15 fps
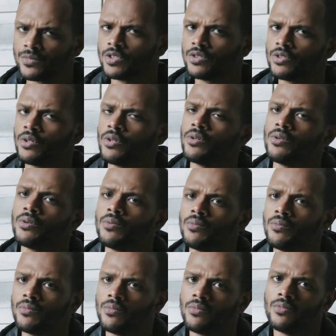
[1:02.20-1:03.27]
So
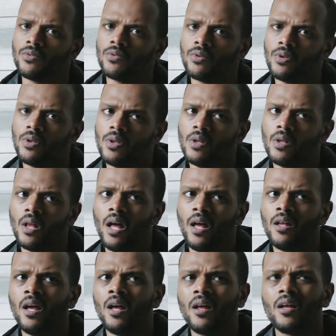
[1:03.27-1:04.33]

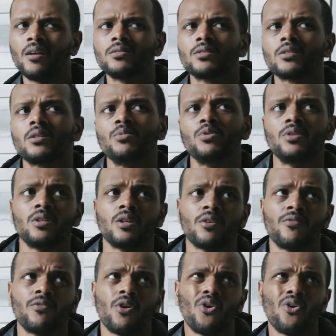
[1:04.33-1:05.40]
how's the community
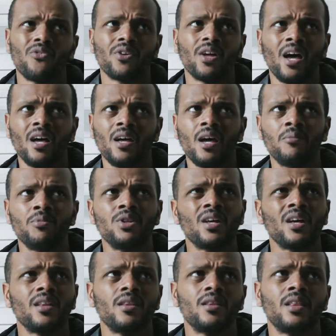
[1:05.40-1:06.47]
evolving? I mean,
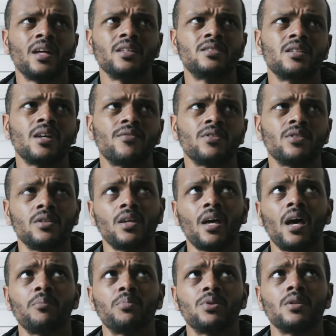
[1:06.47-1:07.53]
that's definitely
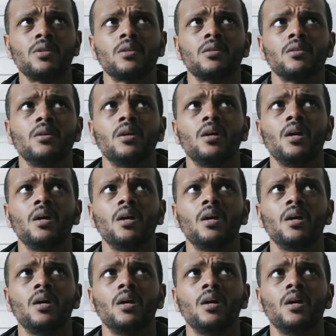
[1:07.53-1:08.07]
happening.